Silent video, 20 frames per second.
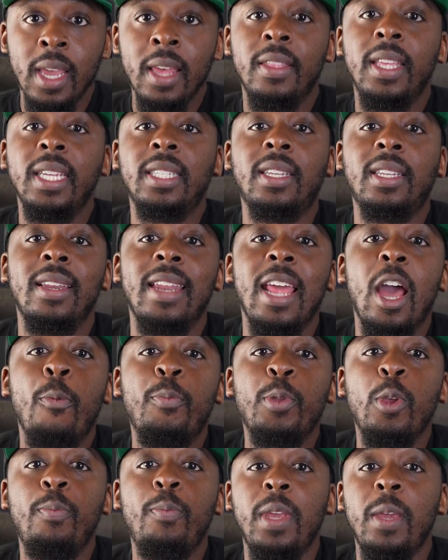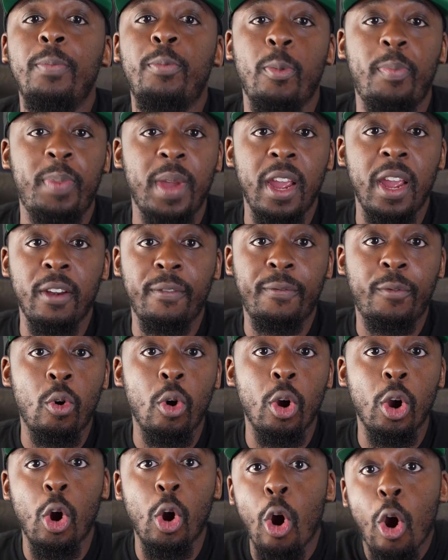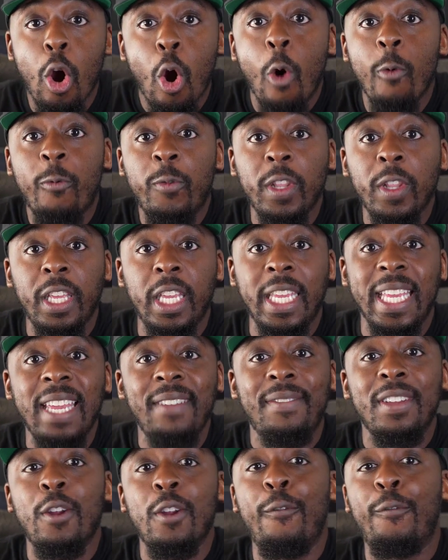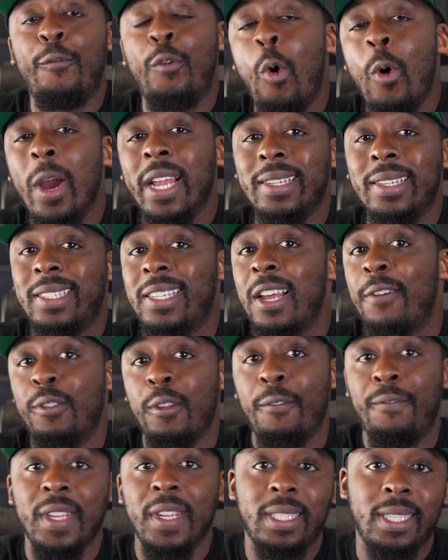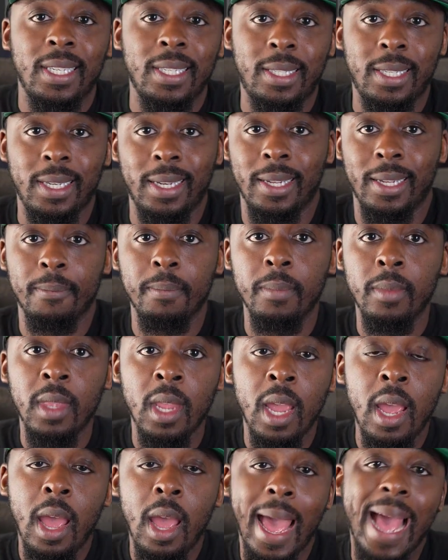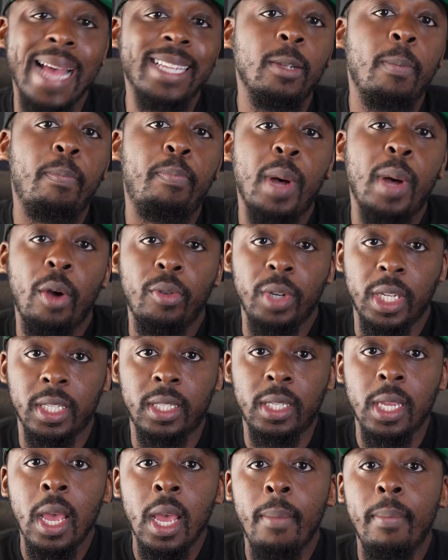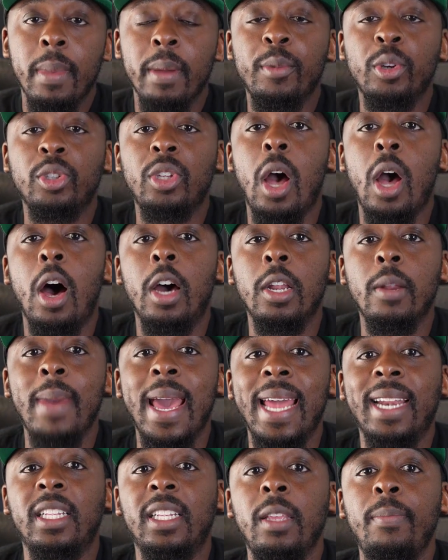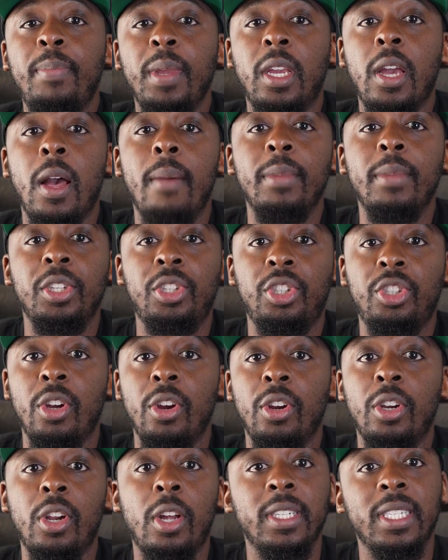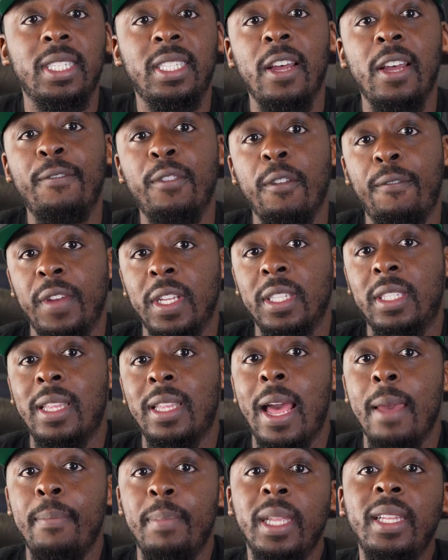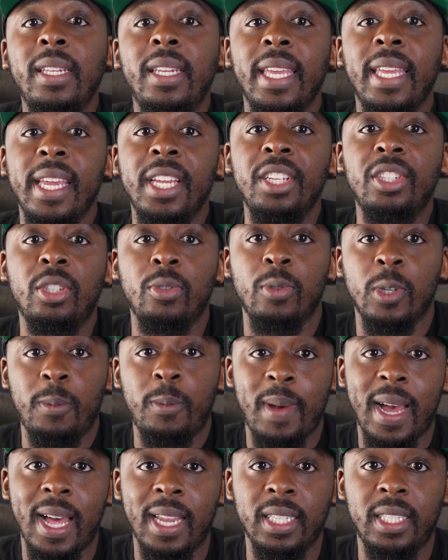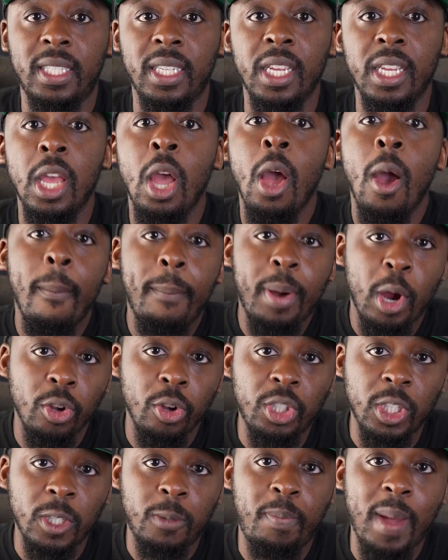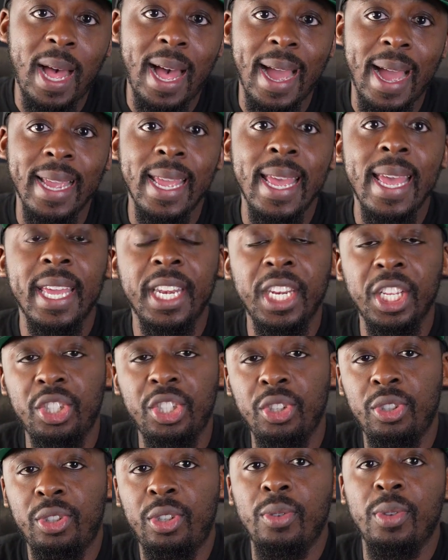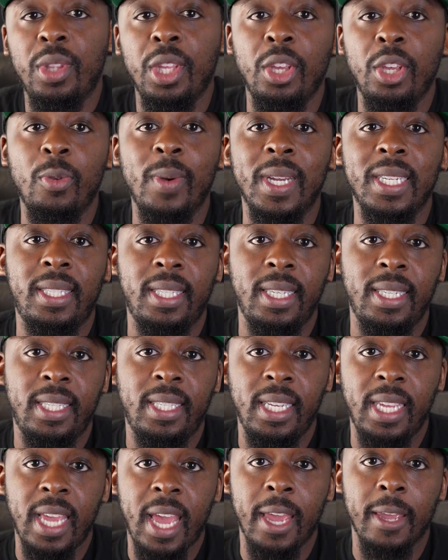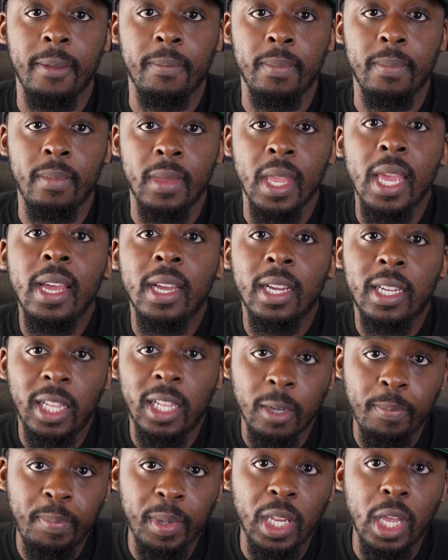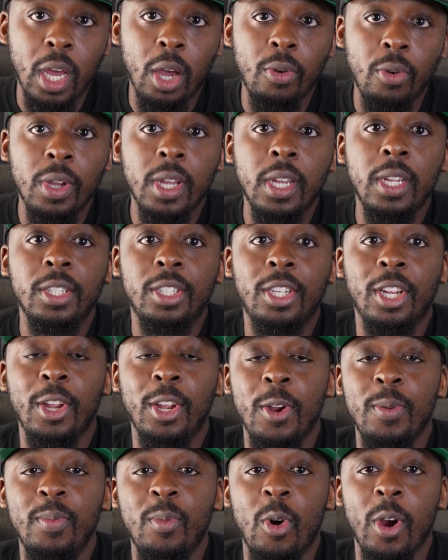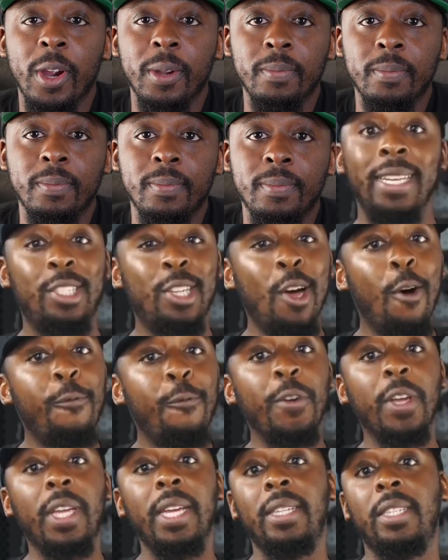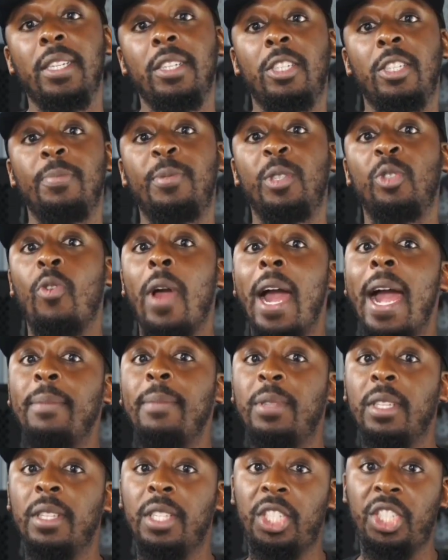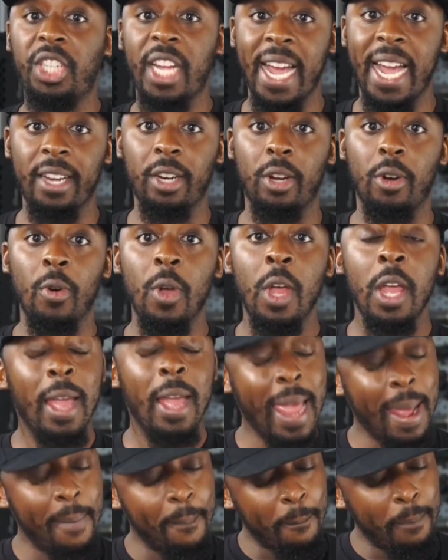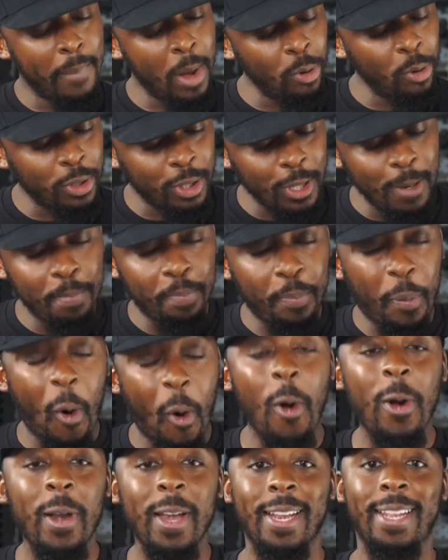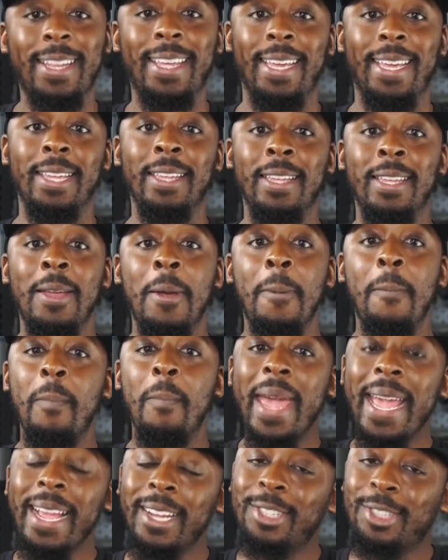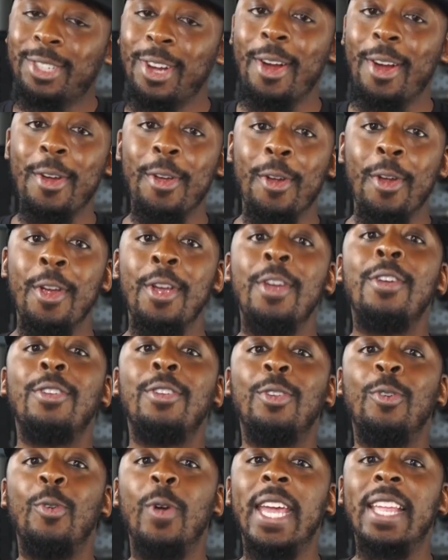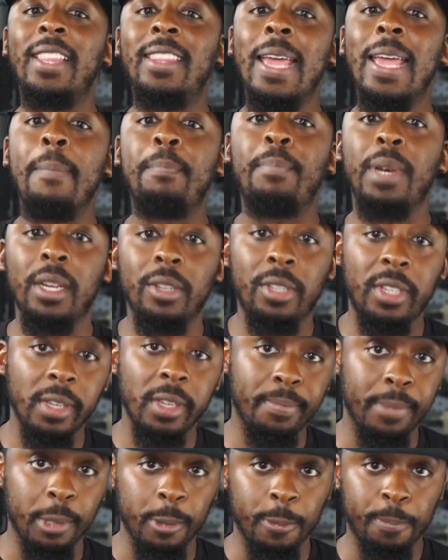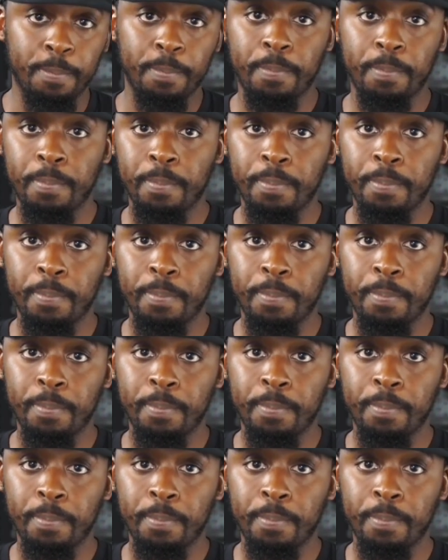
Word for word: This can help you be prepared for or hopefully even avoid a self-defense incident. As a bonus, members automatically become insured on the self-defense liability insurance policy purchased by and issued to the U S C C A. Click below to learn more. And don't forget to subscribe to the channel. And most importantly, make sure you hit that bell symbol.